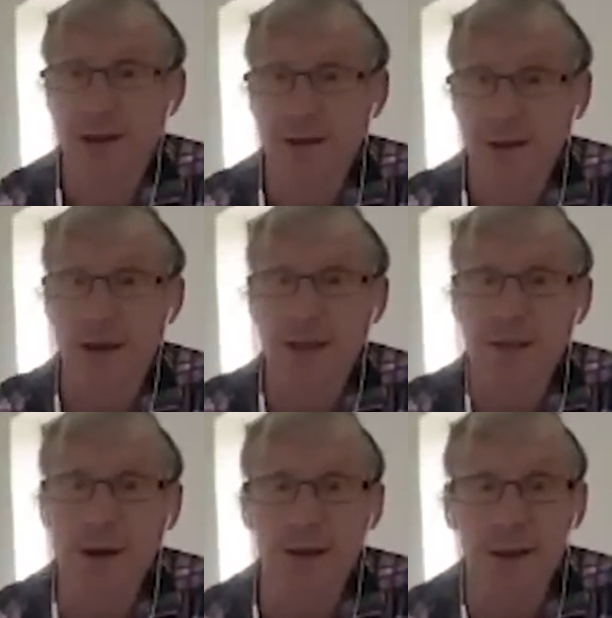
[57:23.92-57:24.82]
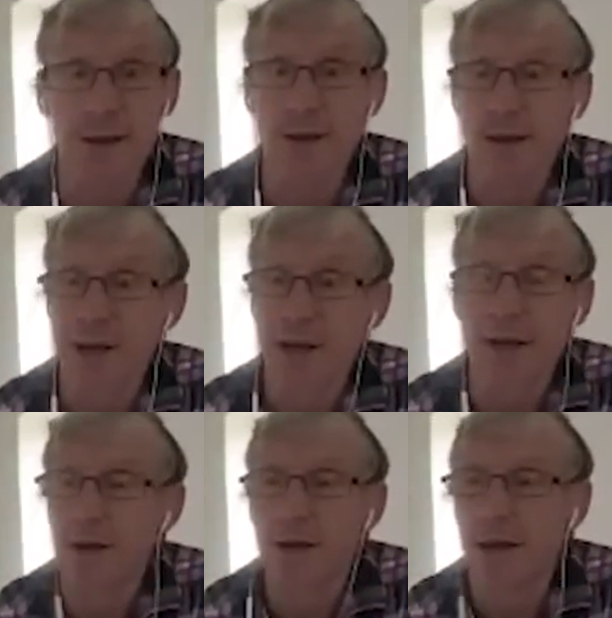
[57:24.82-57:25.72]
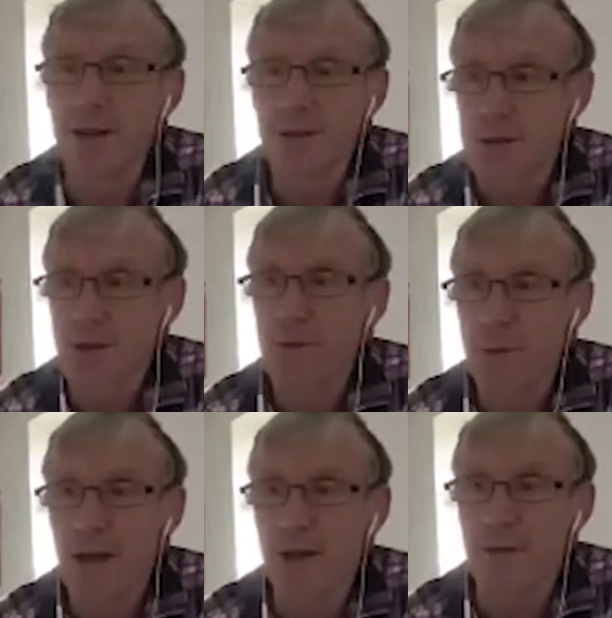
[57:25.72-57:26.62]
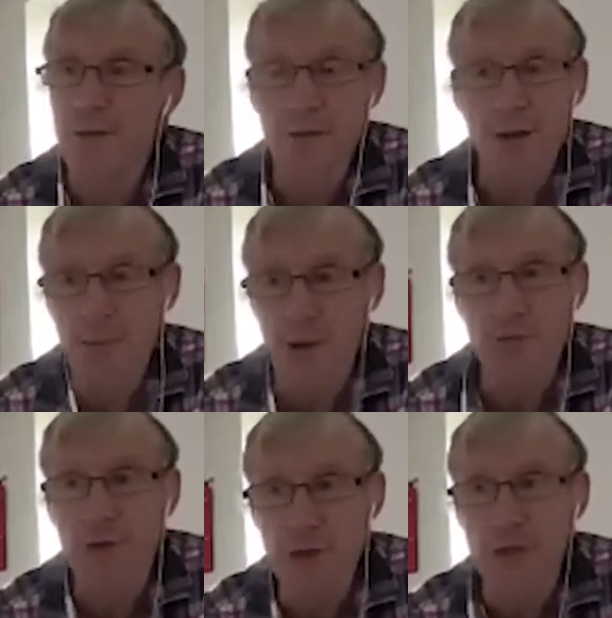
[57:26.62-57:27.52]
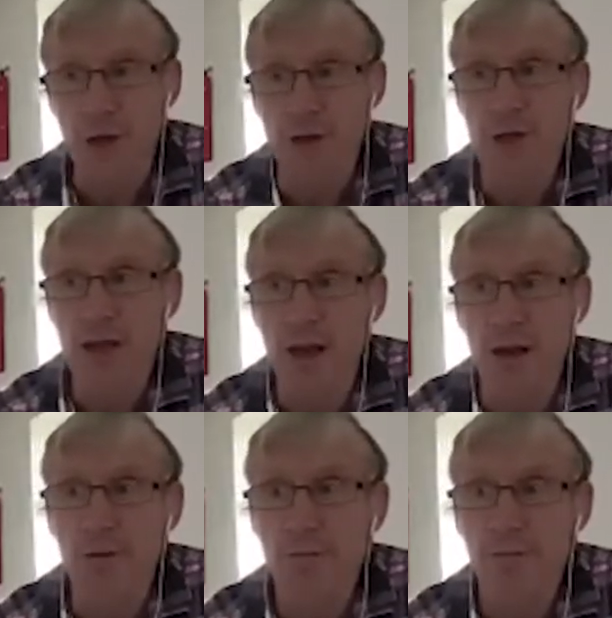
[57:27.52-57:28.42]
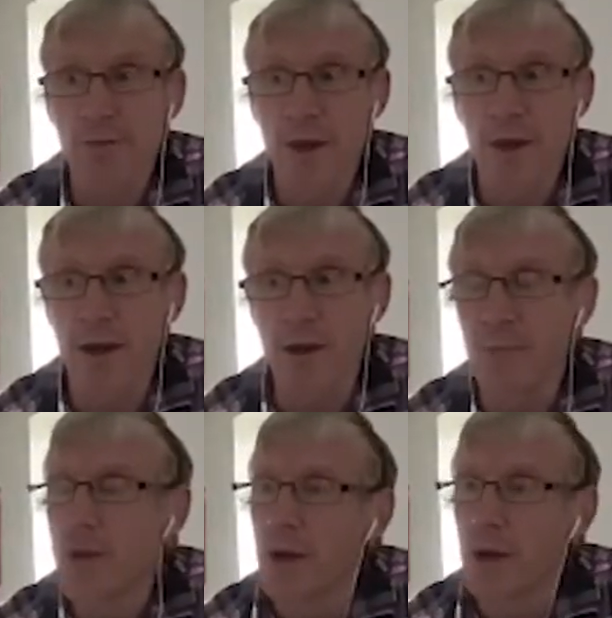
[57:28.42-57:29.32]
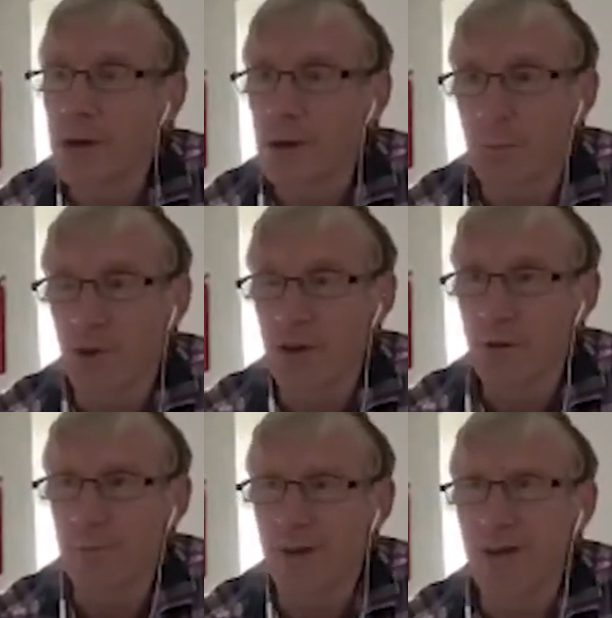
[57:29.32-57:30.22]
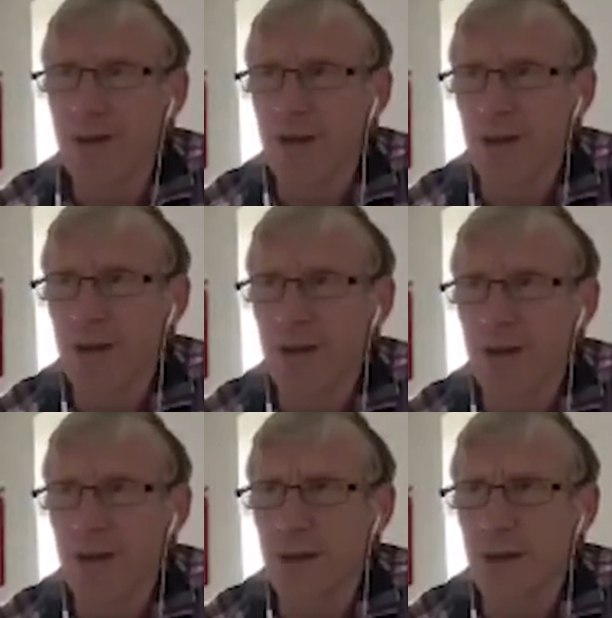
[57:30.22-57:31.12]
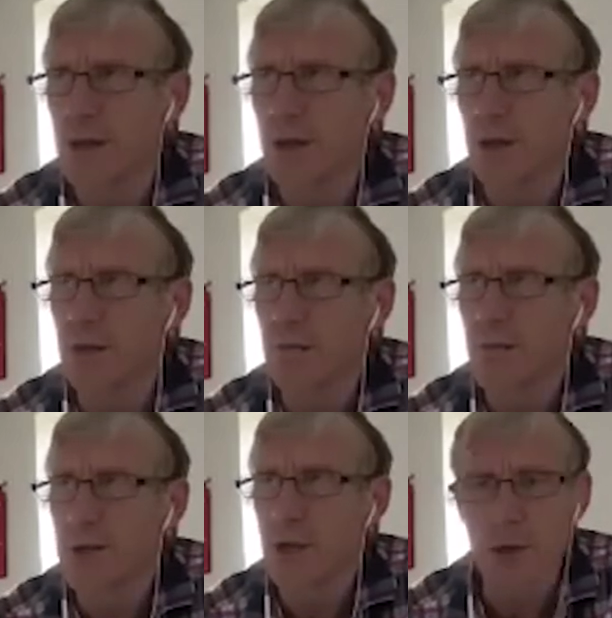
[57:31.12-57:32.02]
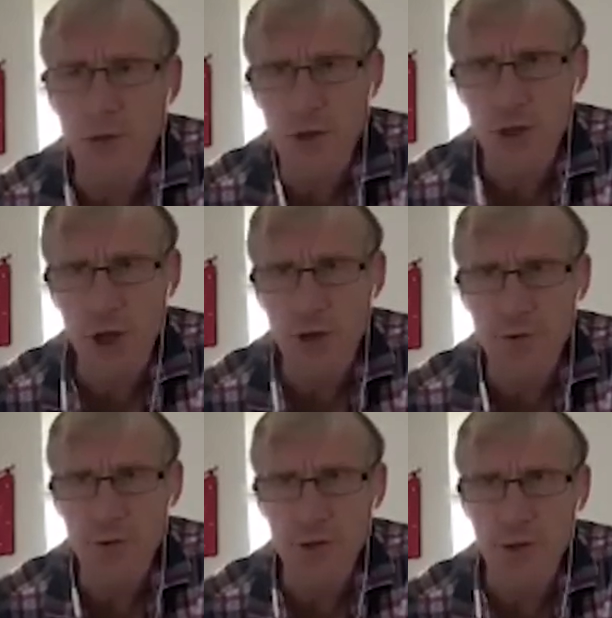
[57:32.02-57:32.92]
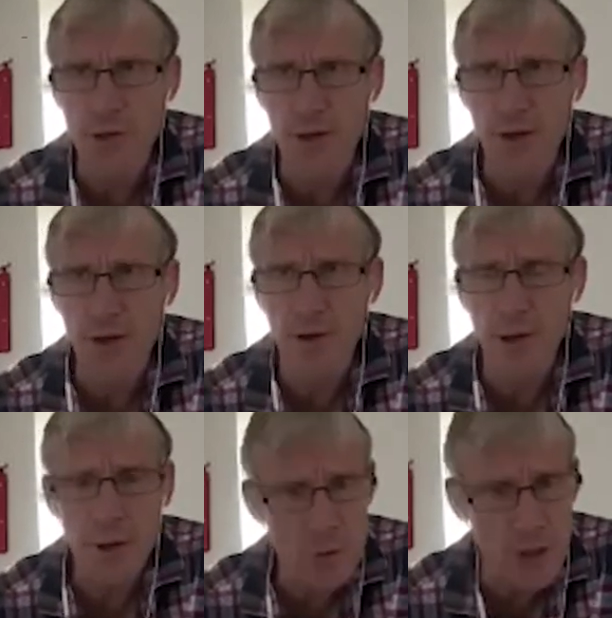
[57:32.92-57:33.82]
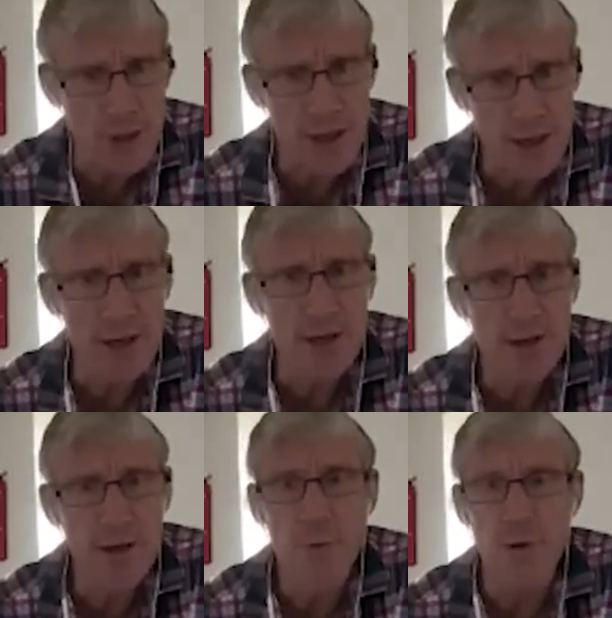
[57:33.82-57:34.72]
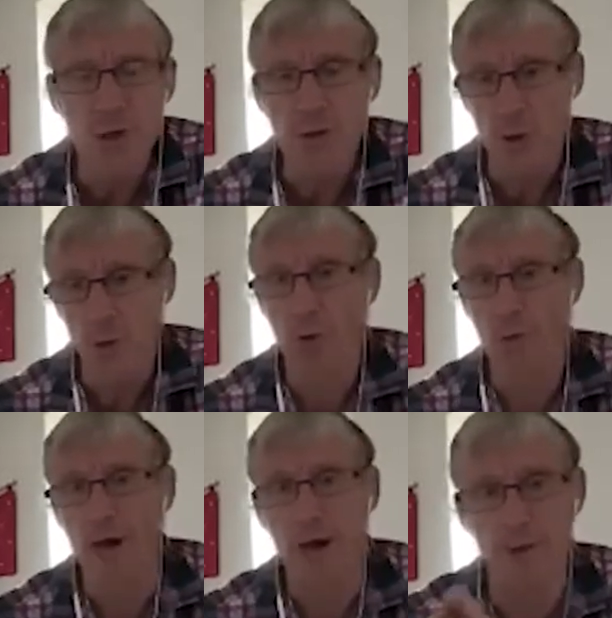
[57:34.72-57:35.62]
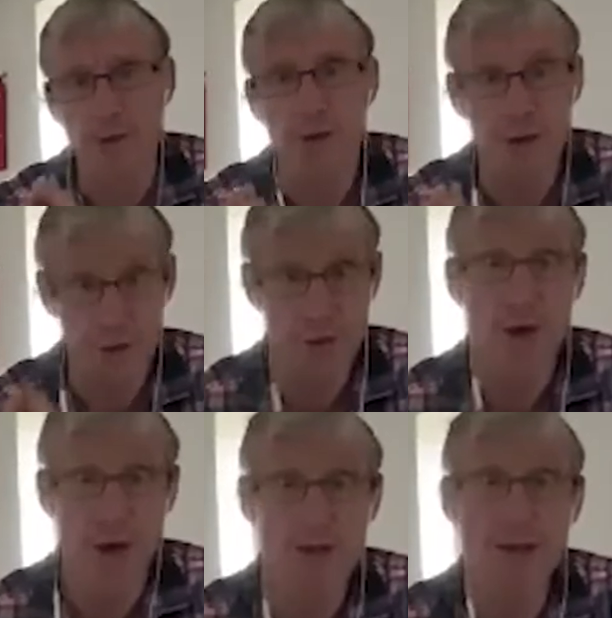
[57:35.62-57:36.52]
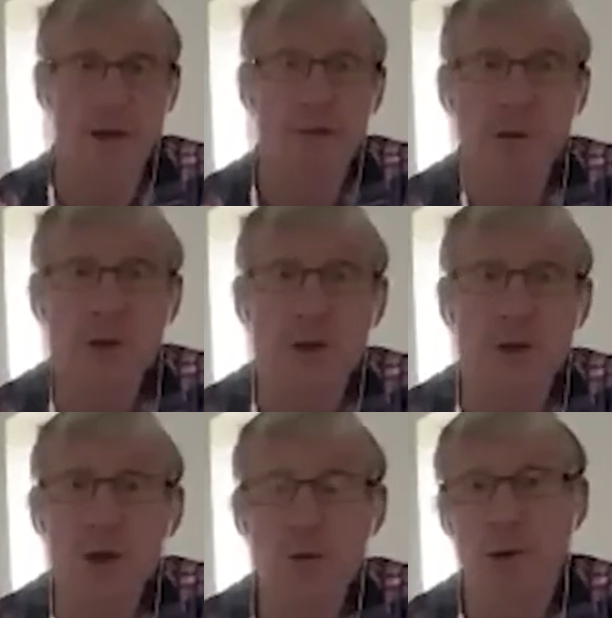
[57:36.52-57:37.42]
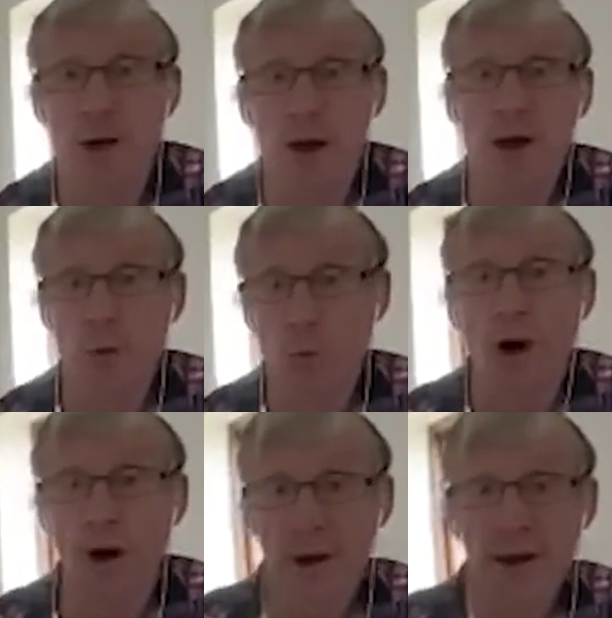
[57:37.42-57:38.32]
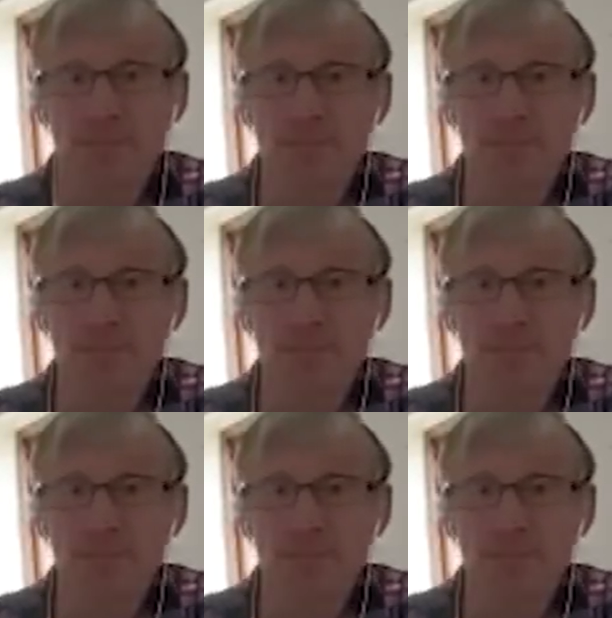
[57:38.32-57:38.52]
get them out there. And there's so much research now. I read a book by Lucy Jones, I think, Losing Eden, which is all about the scientific research behind why